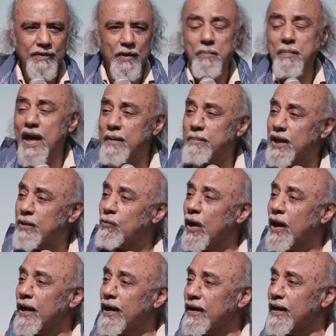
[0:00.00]
Maybe
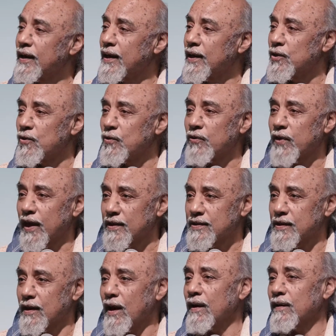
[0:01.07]
why do
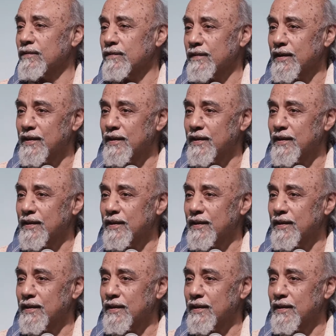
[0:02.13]
things love